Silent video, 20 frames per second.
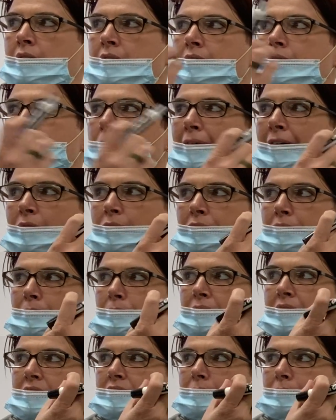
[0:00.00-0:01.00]
The powder
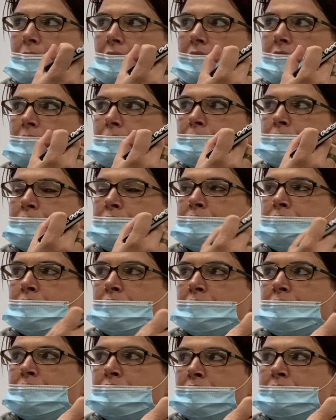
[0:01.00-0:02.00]
breaks apart,
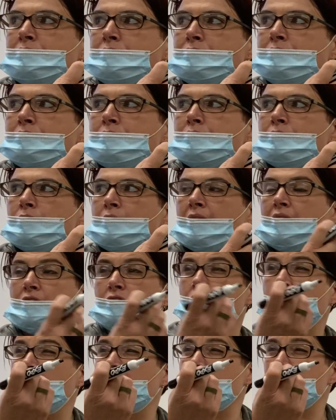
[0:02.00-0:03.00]
right?
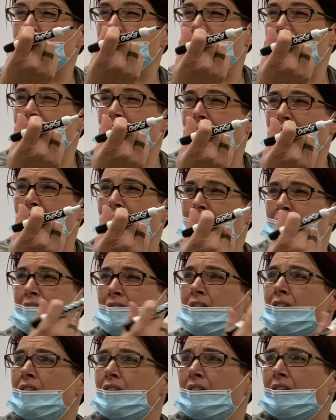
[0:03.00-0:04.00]
You can actually suck
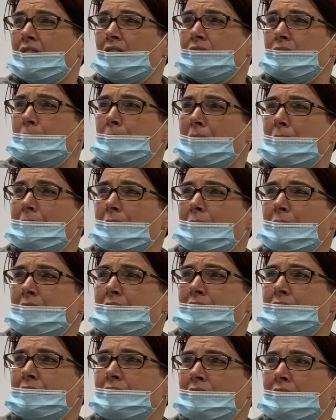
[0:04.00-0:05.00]
on the baby
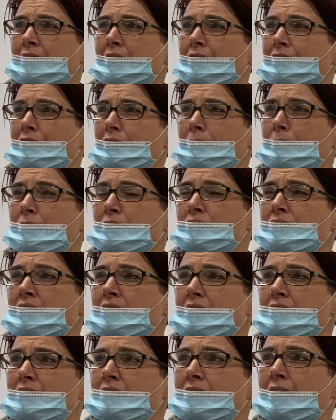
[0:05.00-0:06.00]
ones, like if your
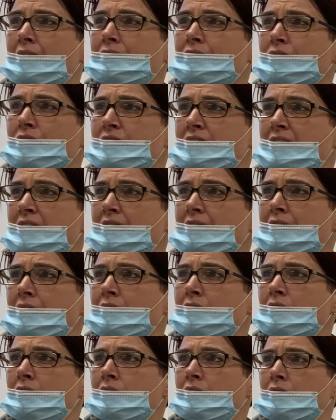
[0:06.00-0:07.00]
person doesn't have their teeth
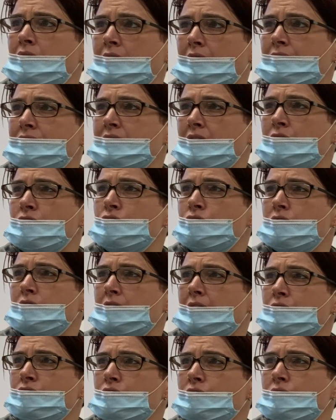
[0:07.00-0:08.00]
in, they have
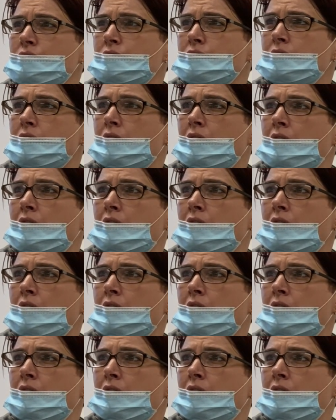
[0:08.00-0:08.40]
dentures,